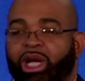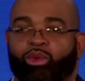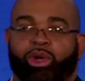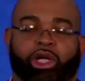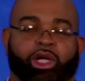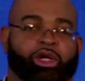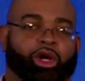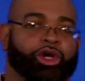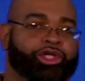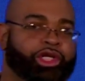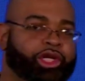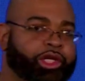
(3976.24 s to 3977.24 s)
I want to
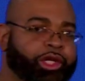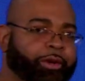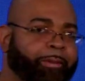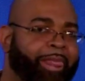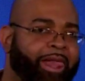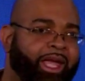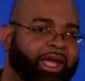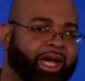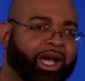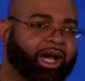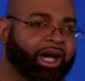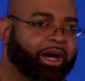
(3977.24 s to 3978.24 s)
encourage you to do.
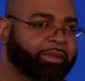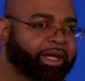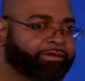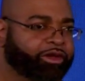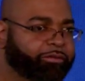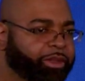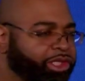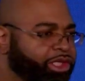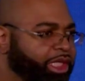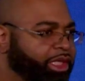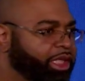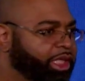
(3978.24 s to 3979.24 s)
Uh, um, if you've been
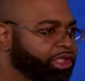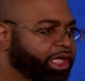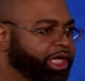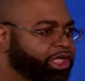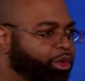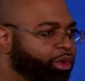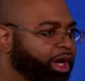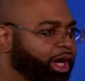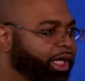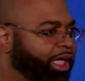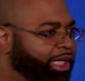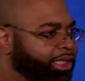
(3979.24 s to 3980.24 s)
sitting in the
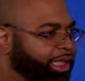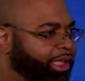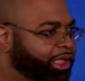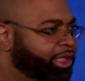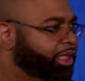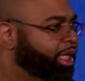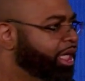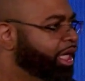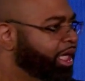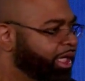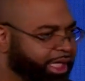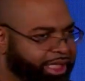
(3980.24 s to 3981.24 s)
sanctuary, like I said, this
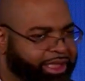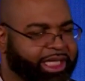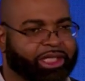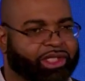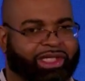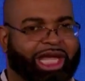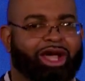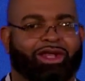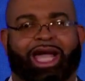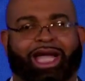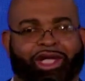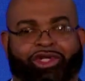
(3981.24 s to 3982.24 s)
didn't sound
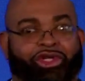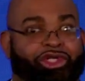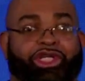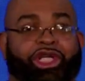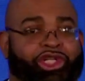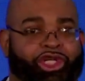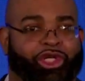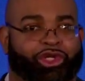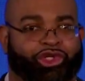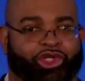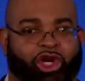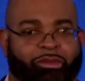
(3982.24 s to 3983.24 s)
like a traditional
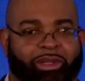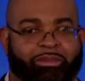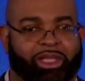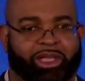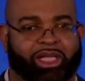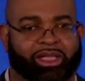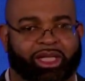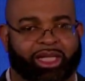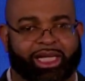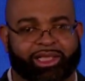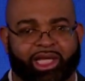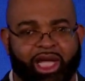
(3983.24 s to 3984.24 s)
sermon, but
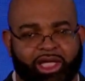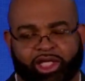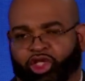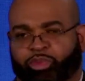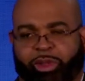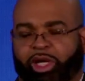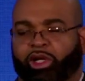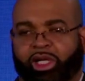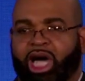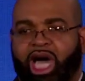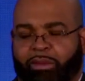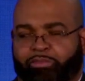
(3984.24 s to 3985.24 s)
nonetheless, the Spirit of
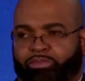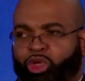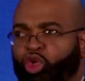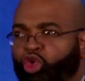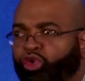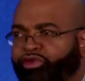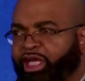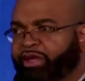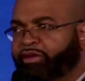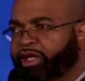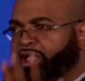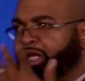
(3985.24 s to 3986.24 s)
God moves
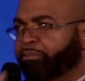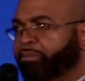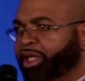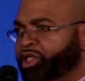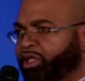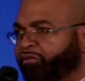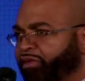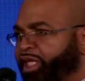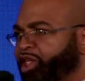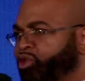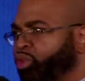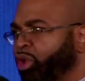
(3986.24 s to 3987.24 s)
even in the midst of
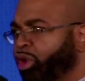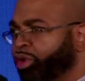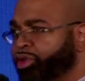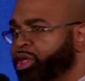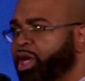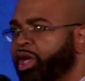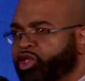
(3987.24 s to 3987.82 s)
these words.